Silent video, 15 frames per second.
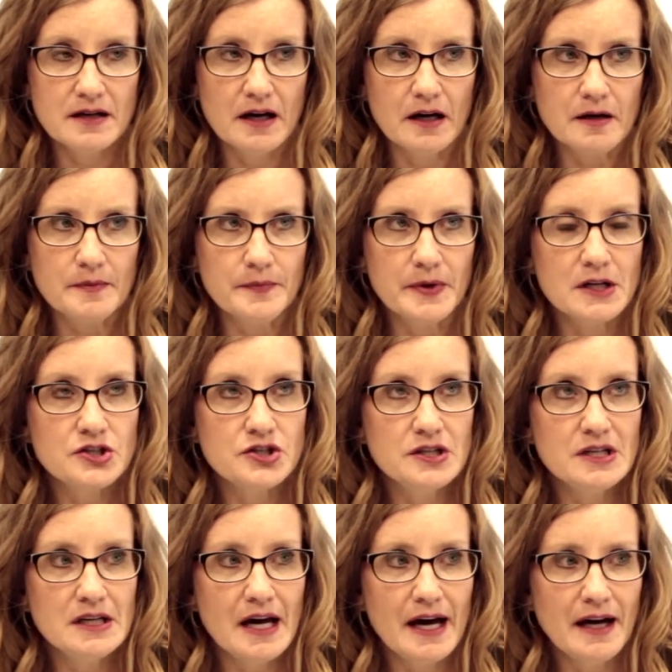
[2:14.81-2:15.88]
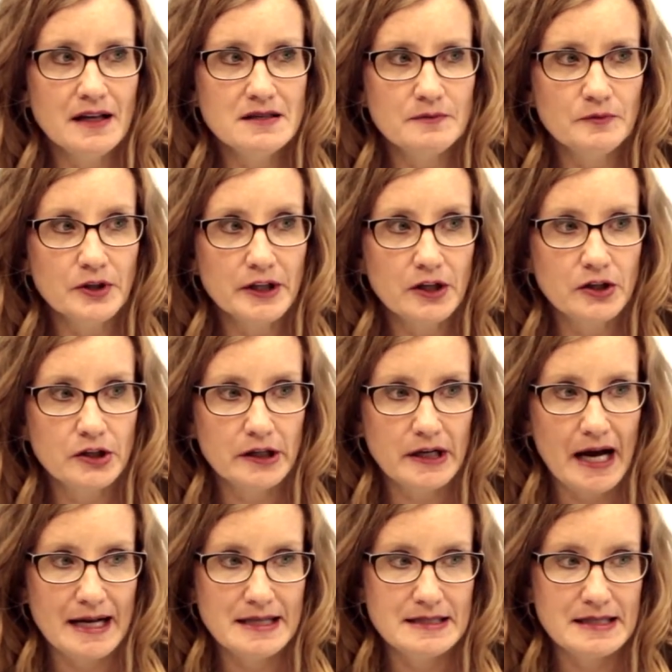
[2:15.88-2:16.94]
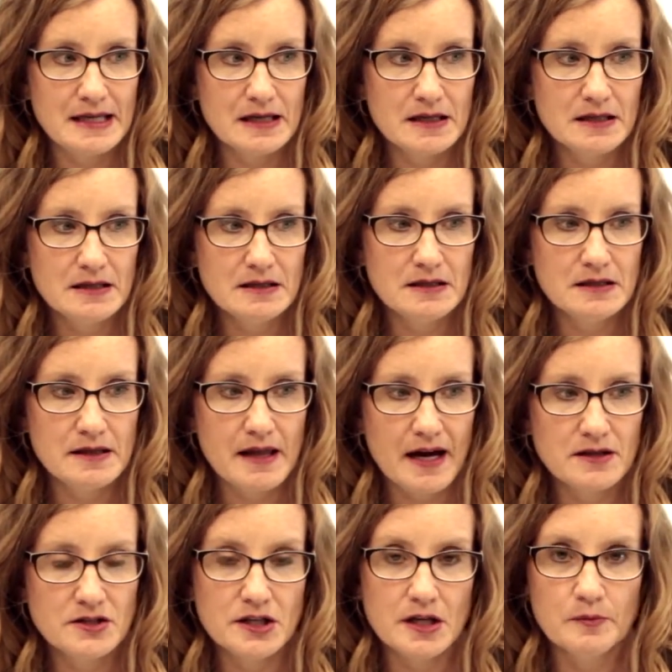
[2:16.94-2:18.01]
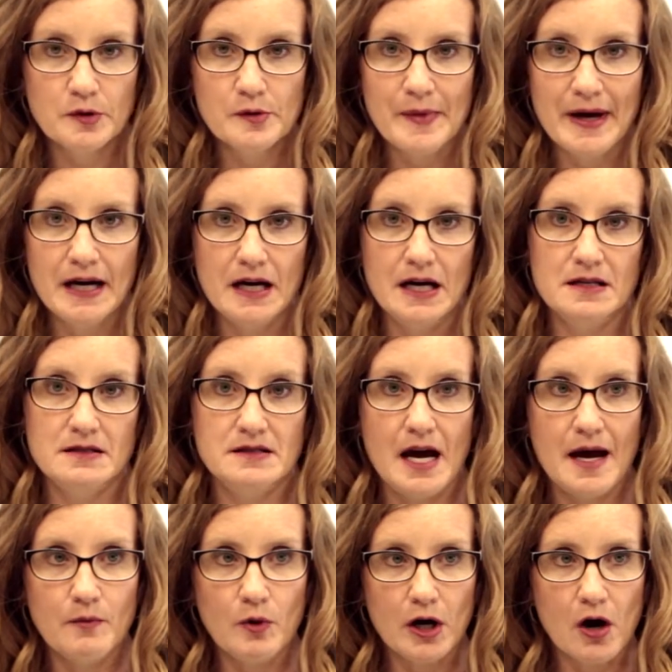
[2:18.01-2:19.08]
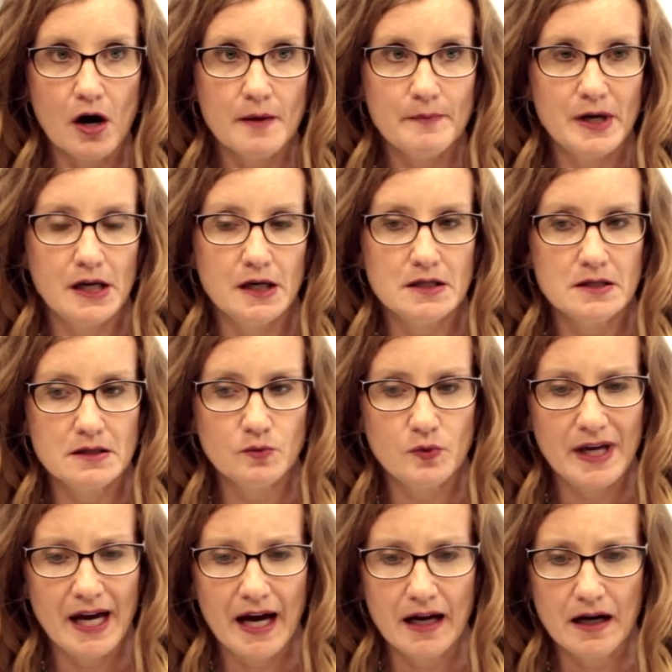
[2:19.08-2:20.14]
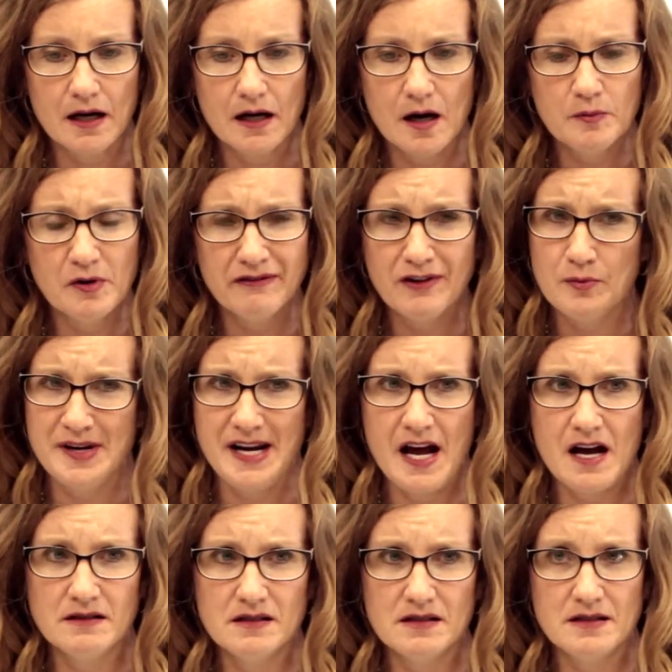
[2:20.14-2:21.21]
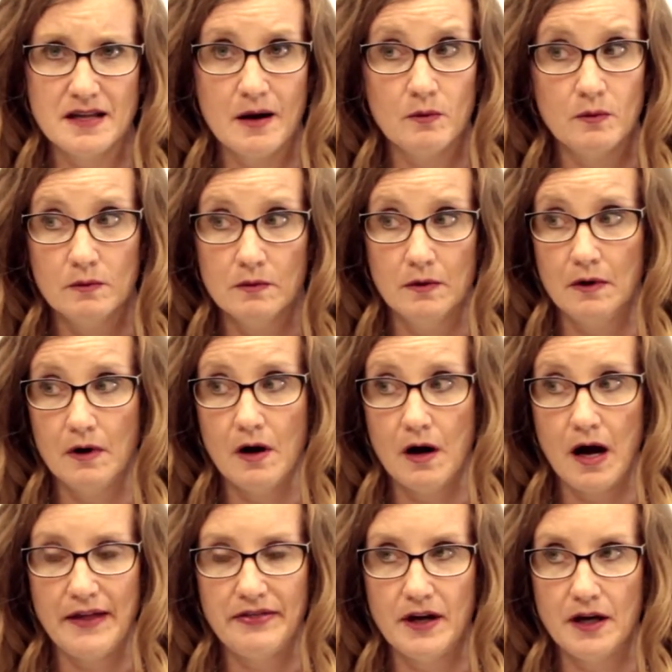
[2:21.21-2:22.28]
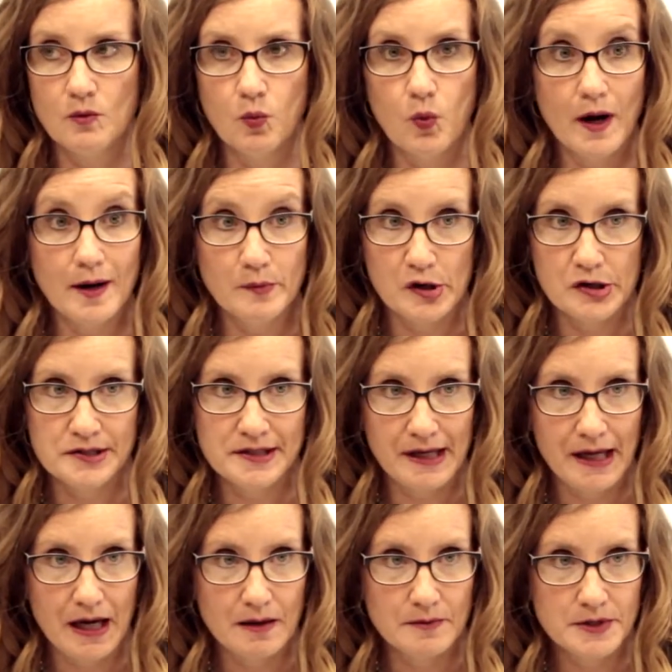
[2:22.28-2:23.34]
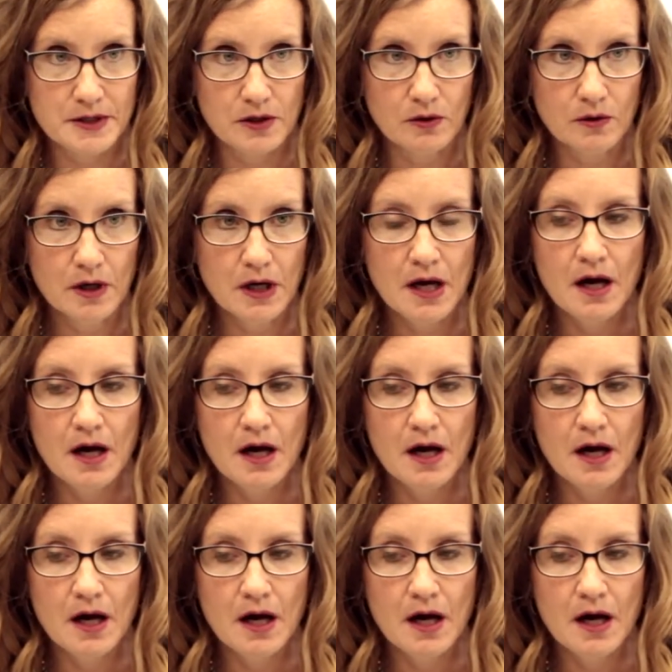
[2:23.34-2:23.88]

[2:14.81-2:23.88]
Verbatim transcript: Um, she had some really good ideas that she implemented as time went on because we had a couple of open houses that uh, I think one person came to.